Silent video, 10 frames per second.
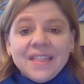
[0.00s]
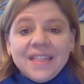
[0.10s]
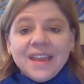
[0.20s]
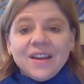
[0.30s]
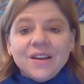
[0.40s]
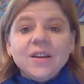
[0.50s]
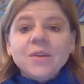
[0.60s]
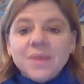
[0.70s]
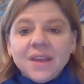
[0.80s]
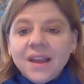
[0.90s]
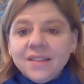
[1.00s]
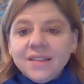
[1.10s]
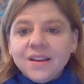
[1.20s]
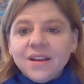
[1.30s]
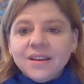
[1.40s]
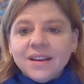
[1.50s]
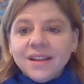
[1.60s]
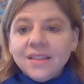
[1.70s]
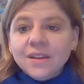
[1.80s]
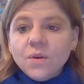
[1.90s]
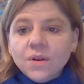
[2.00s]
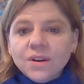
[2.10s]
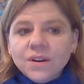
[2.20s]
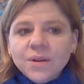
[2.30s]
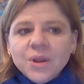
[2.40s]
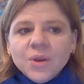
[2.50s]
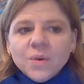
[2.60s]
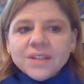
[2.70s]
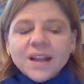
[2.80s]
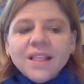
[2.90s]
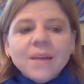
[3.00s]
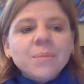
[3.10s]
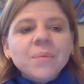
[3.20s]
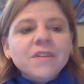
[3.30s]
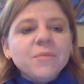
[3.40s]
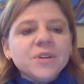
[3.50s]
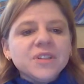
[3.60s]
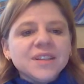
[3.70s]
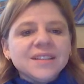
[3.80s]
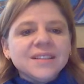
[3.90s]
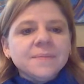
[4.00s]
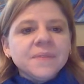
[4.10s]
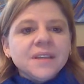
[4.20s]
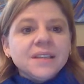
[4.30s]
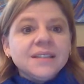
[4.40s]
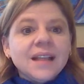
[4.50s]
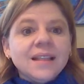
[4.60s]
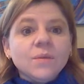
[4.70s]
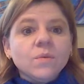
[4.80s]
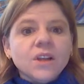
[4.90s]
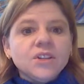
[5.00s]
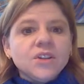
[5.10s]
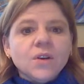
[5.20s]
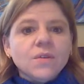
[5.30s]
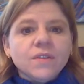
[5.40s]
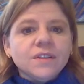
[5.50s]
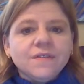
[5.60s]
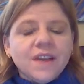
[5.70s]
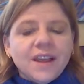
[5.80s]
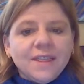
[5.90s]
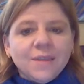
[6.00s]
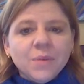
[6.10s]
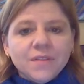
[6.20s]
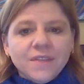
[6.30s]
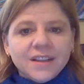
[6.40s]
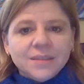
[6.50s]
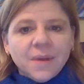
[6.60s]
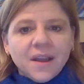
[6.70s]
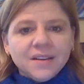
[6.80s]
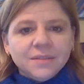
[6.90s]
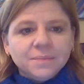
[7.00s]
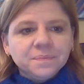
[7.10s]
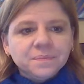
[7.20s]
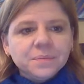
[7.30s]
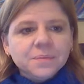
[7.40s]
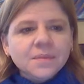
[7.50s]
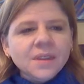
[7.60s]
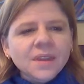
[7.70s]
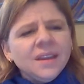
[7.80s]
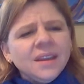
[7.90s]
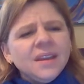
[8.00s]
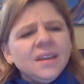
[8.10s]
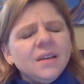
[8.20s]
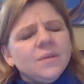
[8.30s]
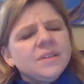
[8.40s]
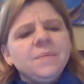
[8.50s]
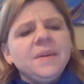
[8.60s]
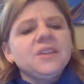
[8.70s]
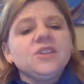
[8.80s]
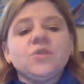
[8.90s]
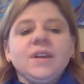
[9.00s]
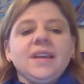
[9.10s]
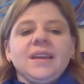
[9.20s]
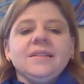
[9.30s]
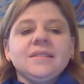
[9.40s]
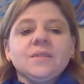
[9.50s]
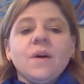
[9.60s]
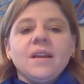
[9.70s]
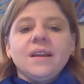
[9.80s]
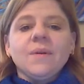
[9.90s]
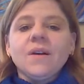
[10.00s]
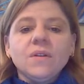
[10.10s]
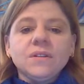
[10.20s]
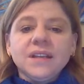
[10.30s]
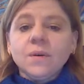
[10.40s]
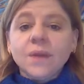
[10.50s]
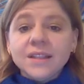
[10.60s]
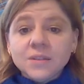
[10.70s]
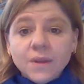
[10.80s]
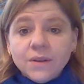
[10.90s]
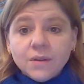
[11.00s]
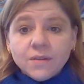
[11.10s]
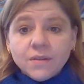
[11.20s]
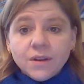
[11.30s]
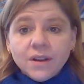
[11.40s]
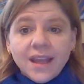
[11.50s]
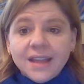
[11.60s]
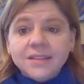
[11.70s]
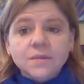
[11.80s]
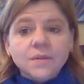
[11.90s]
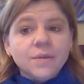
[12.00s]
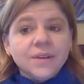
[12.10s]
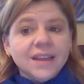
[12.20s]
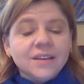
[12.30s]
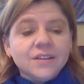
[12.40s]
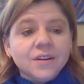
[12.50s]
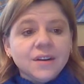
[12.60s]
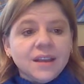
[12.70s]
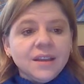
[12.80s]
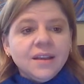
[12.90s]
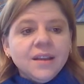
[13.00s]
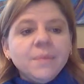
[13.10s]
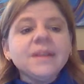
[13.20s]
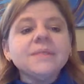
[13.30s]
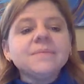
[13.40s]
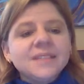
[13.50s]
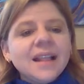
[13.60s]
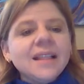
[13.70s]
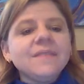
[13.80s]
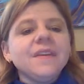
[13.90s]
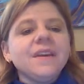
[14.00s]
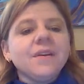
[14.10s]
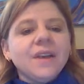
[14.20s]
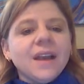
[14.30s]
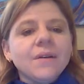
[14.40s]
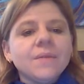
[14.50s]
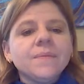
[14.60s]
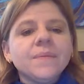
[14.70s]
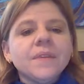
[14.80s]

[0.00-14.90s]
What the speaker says: There, behind the garden, in the corner, was a clump of bushes. Sally rushed over to find the perfect spot. It was a bit tricky, squatting while holding Gwen's sweater over her head so it wouldn't get dirty, but Sally figured it out.